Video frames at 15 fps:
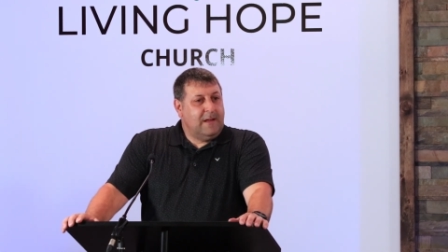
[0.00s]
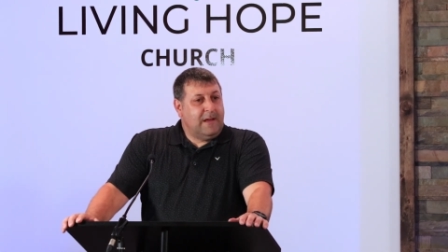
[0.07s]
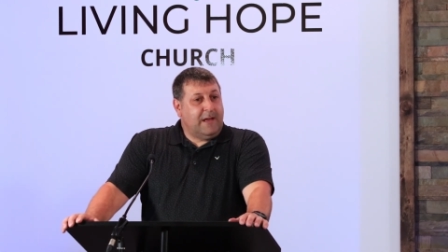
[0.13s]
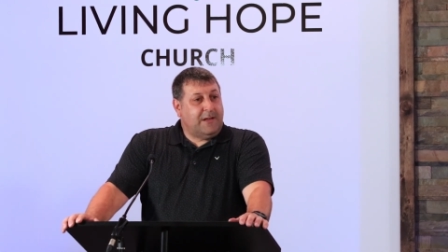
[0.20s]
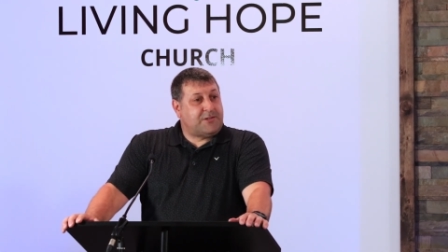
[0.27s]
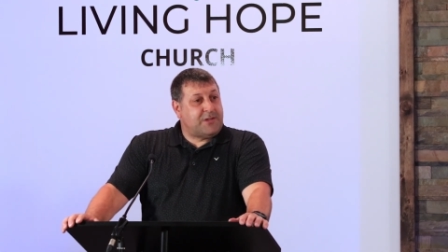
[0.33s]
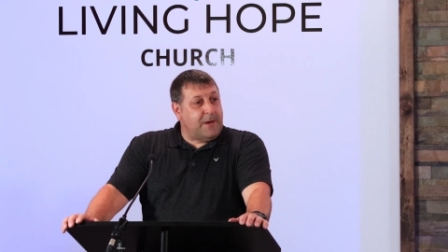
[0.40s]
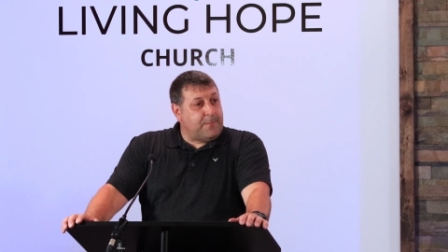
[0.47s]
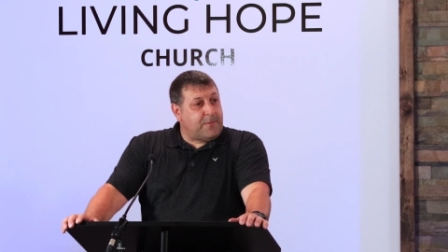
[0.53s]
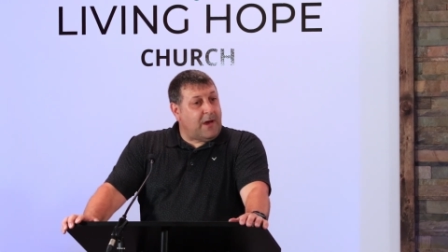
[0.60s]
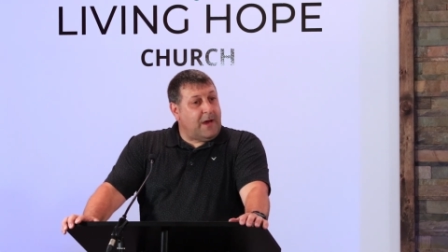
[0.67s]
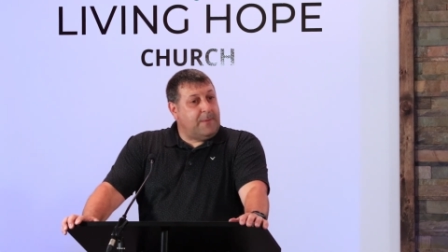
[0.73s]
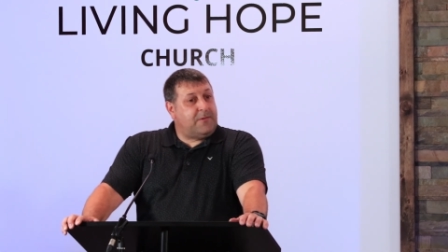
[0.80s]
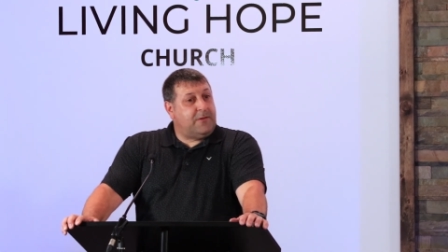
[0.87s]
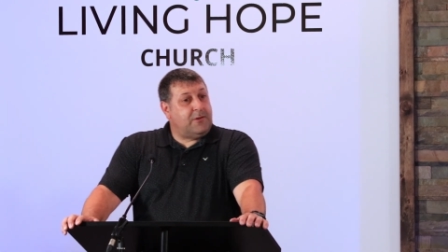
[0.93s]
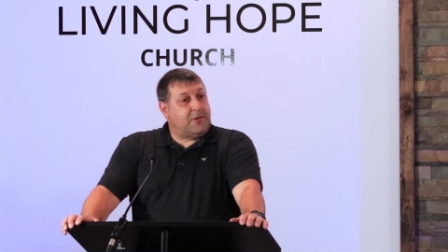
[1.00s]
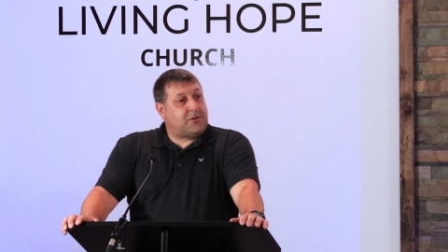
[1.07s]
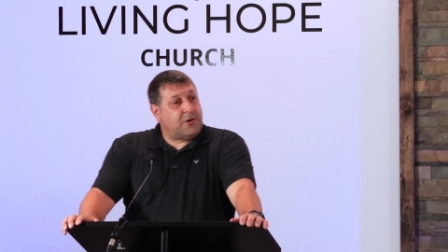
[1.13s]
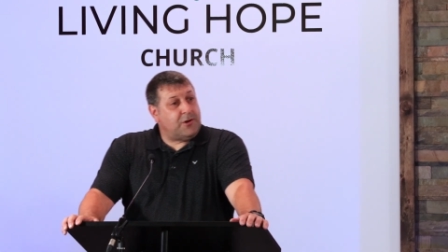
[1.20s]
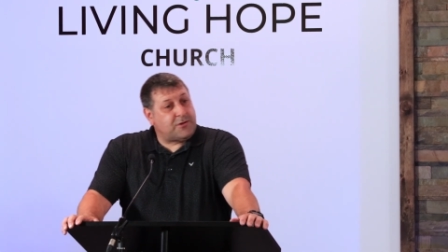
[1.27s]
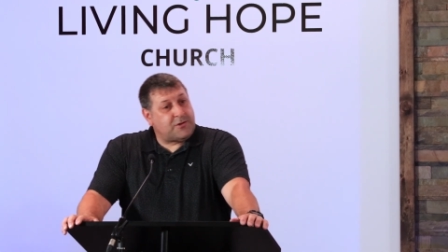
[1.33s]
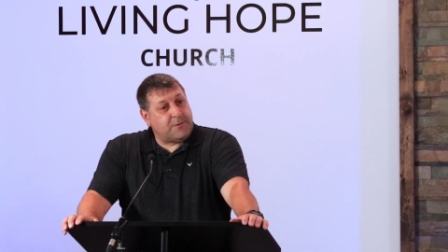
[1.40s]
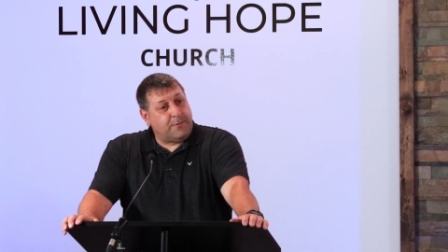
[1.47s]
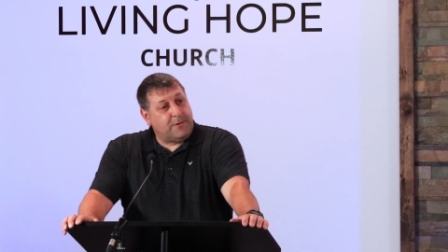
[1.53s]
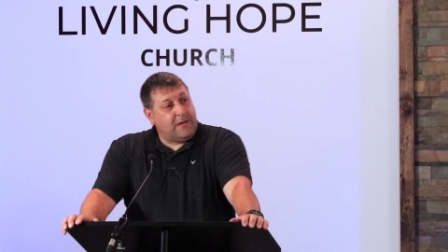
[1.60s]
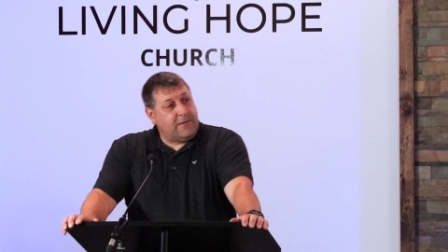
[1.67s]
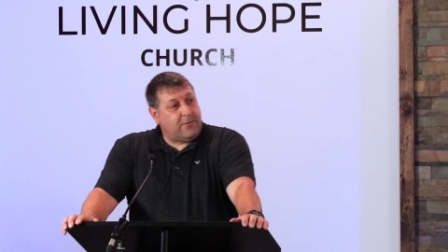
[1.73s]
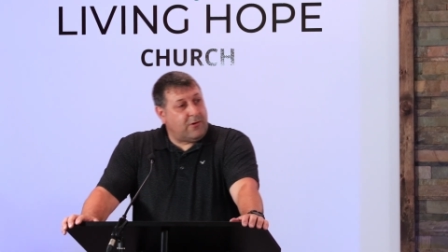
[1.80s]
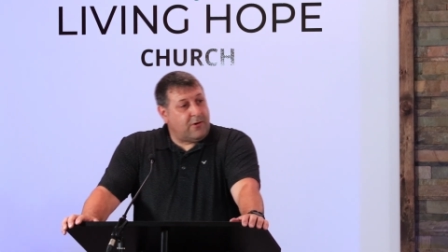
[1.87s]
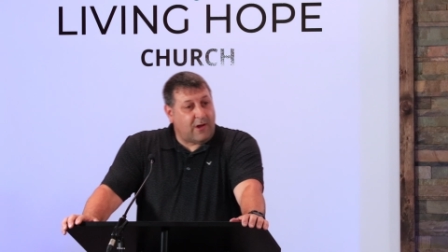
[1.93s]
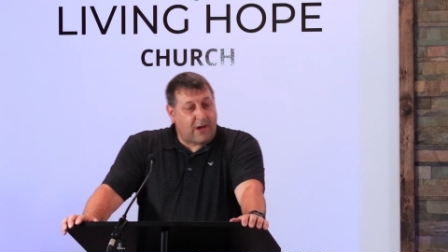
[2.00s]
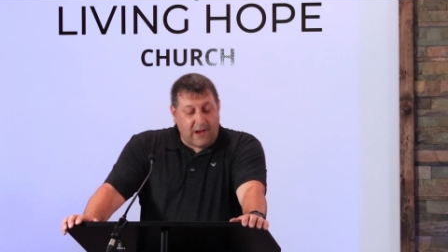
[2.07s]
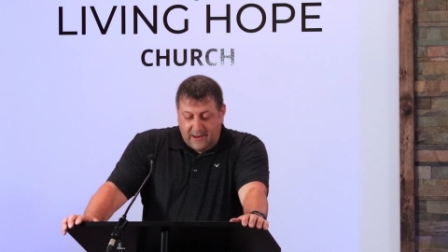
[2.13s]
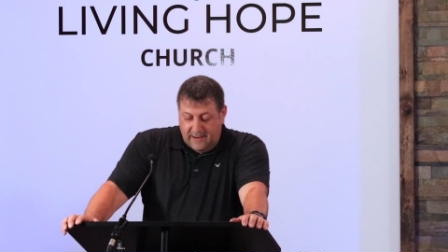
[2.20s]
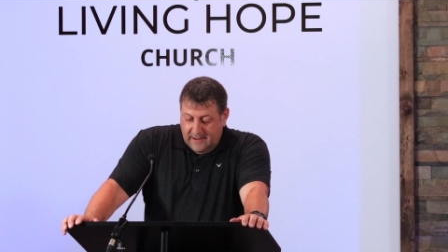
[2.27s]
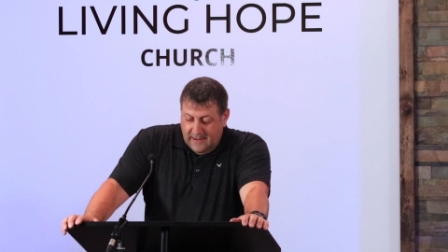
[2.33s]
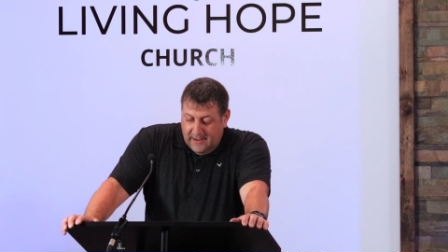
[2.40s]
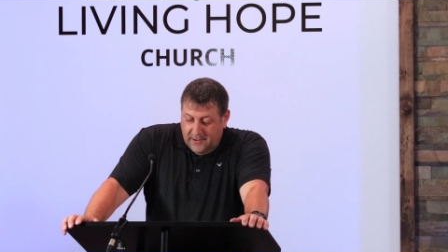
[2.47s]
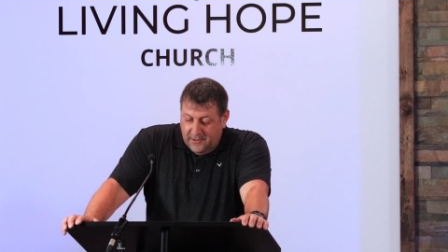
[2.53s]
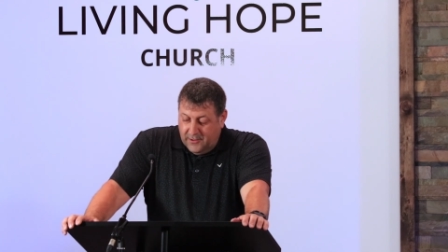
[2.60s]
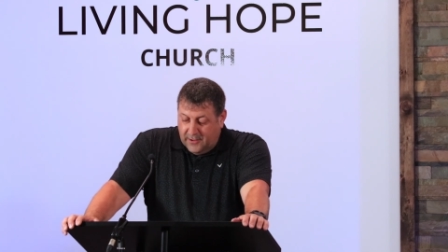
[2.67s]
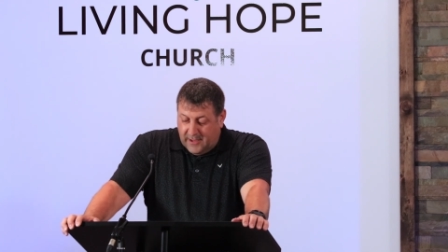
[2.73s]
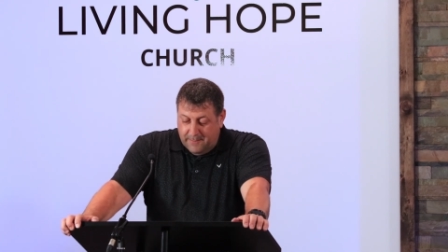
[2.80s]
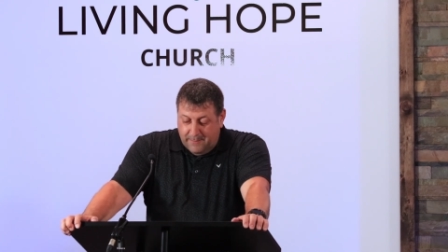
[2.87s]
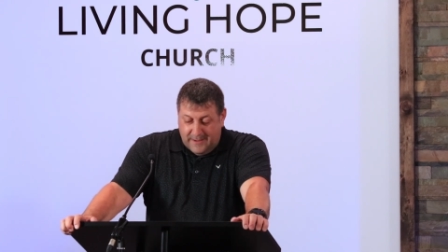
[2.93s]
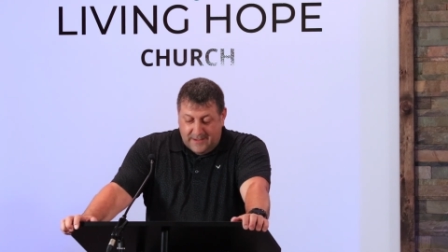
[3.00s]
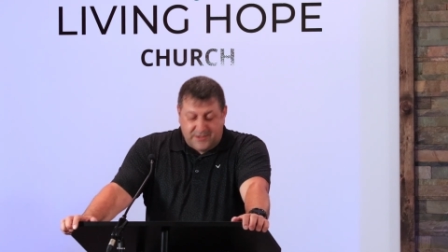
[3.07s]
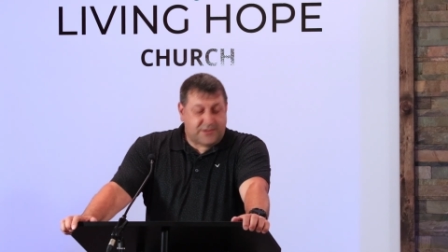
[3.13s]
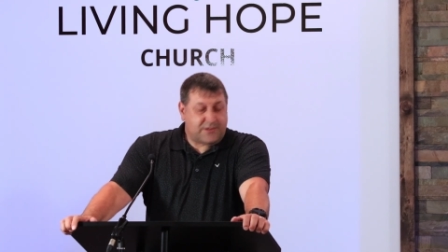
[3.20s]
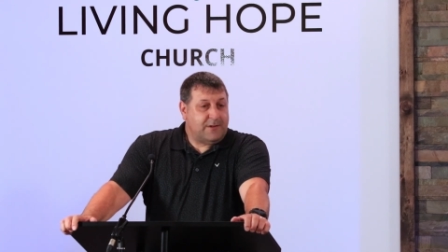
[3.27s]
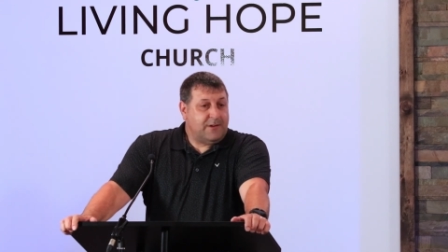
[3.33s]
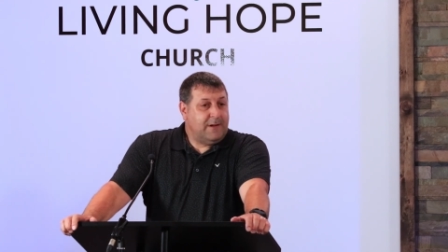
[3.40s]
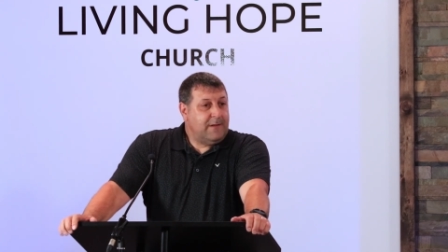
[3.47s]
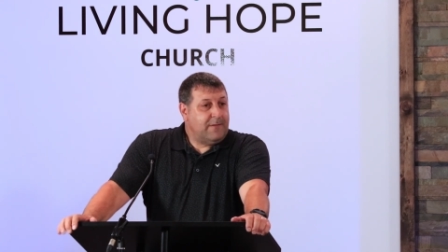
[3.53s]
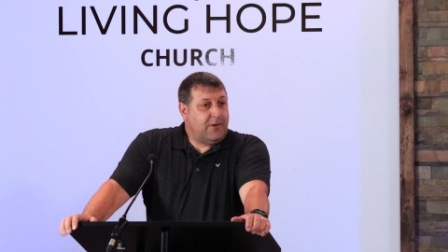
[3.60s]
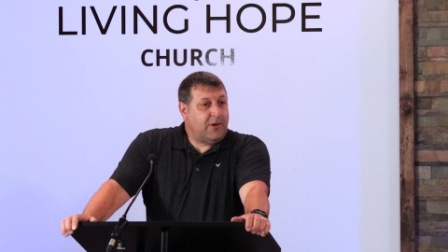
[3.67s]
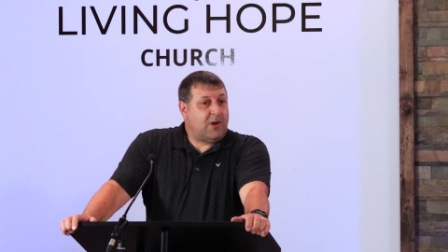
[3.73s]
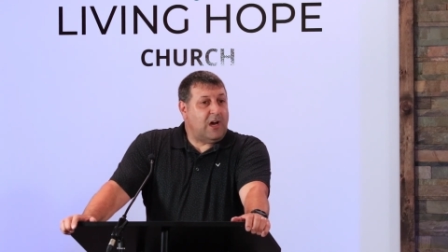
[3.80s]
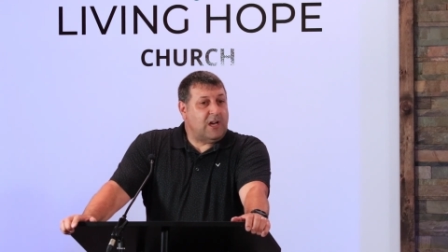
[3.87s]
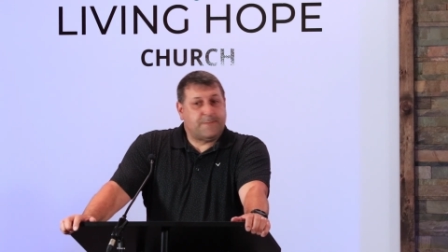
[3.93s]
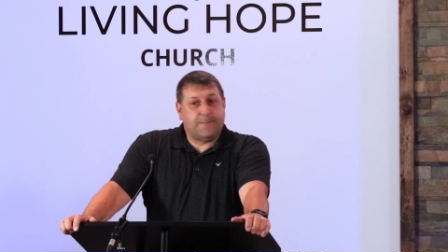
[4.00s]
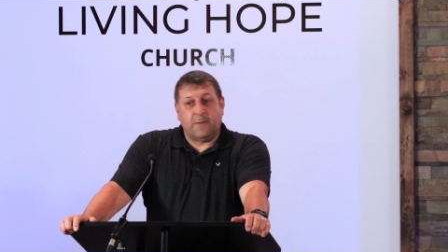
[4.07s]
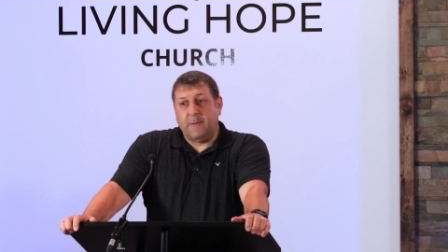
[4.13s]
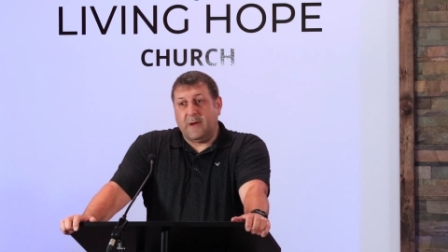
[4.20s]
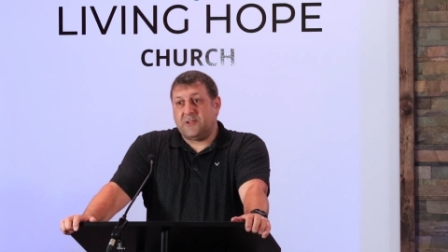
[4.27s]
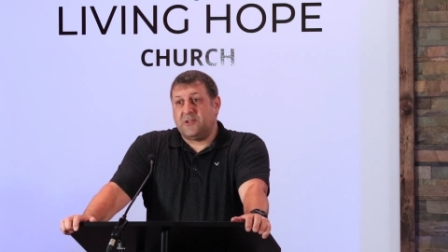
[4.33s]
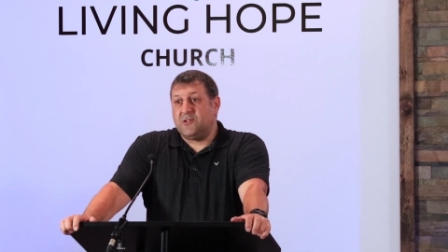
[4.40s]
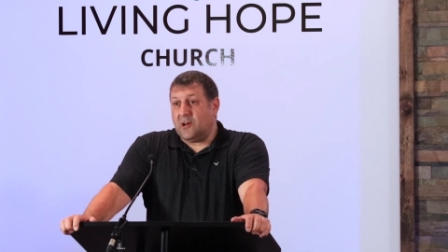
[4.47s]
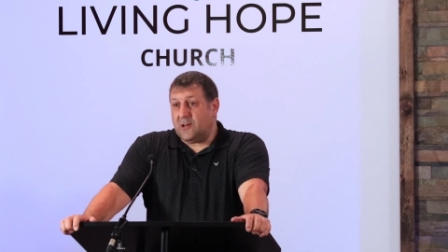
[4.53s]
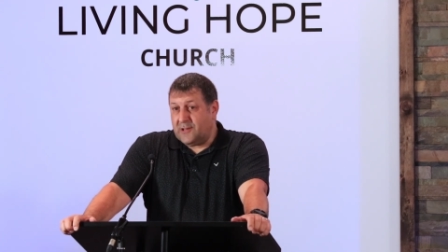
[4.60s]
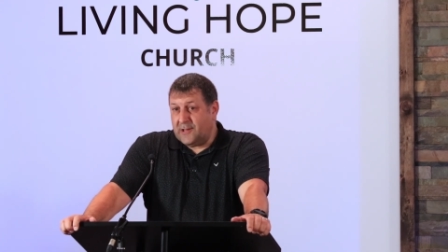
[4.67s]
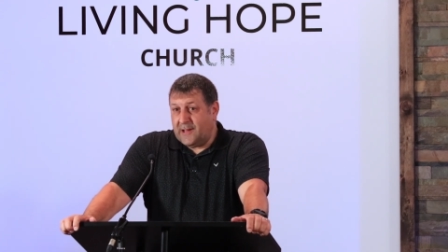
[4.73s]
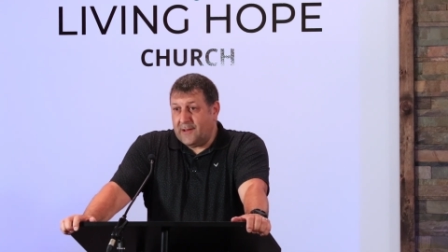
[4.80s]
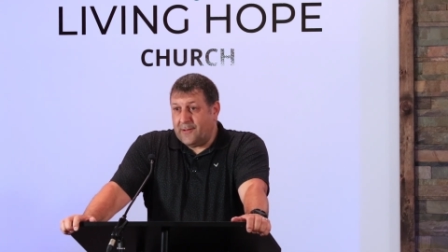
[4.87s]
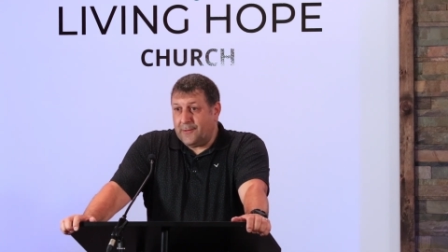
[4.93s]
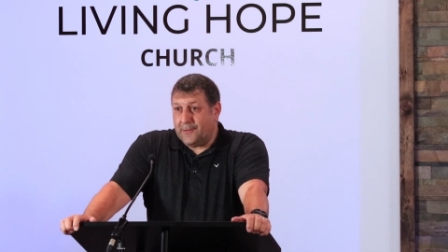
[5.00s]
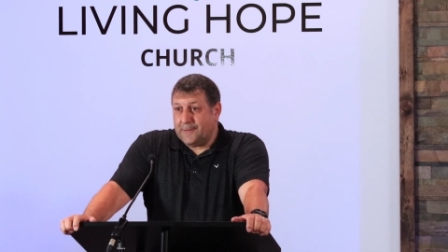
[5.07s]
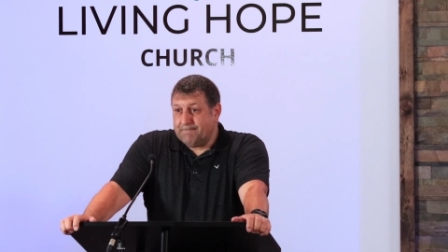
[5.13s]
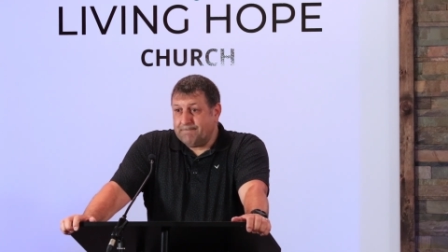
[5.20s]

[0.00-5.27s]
And sometimes in the church, believe it or not, you can miss the gospel message altogether